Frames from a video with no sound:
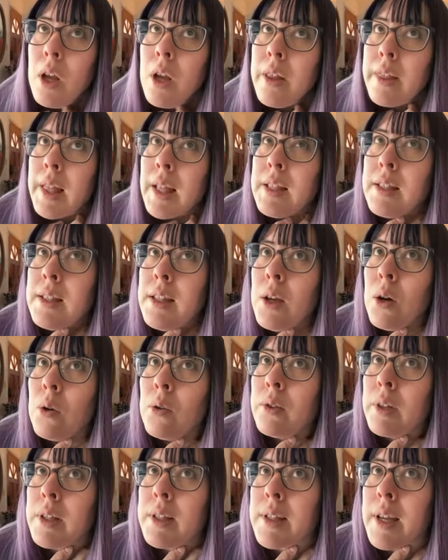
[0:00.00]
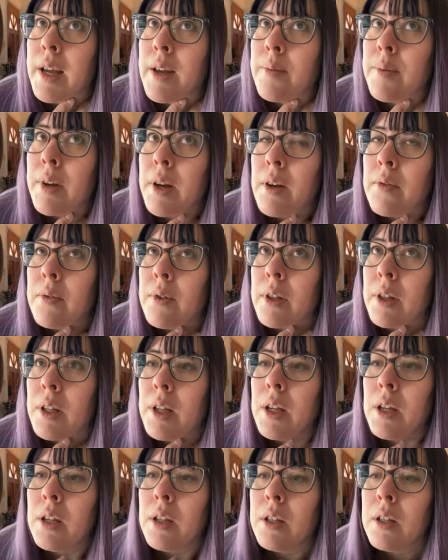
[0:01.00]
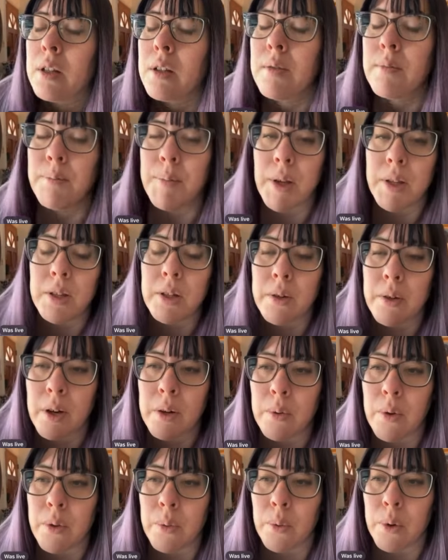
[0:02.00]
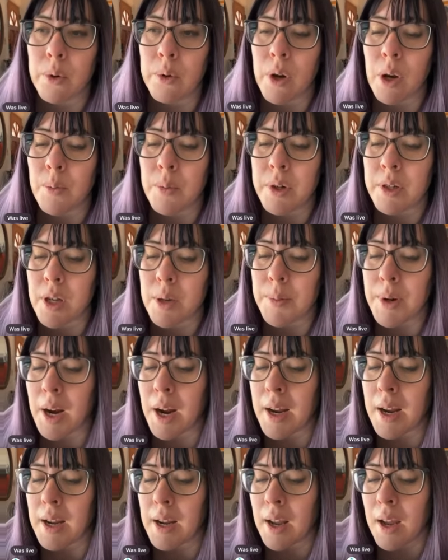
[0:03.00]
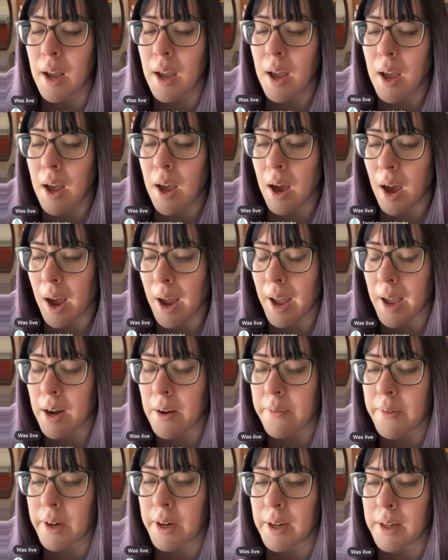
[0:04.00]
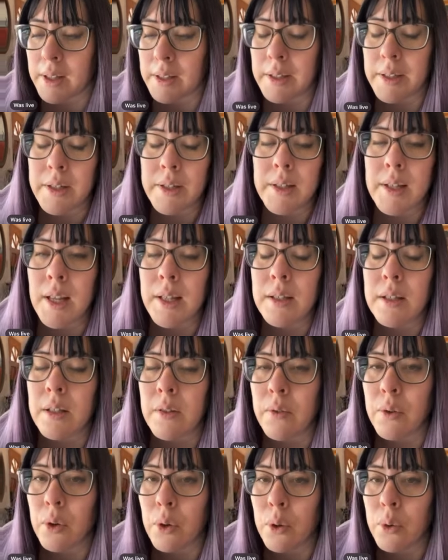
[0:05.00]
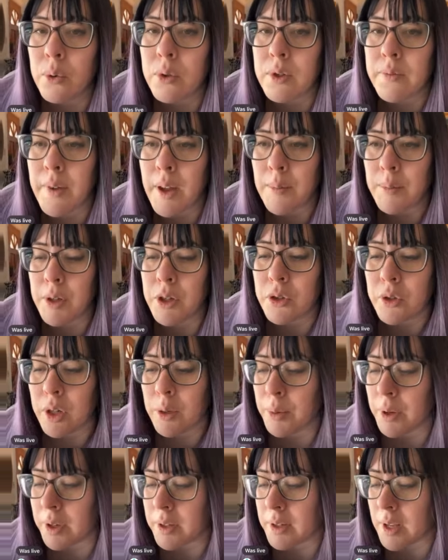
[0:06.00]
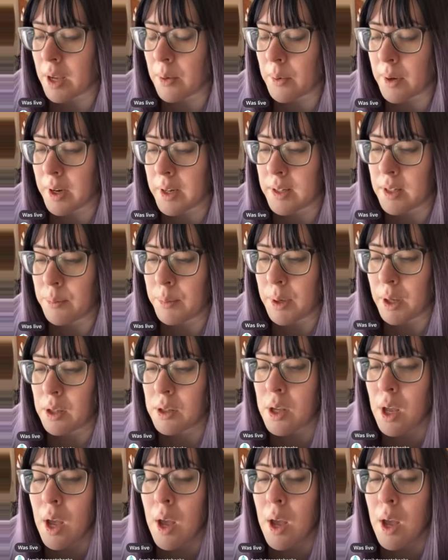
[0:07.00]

That's the only time that I've really messed around with root numbers. I mean, I I had a very clear sense of whose family tree books I wanted to build.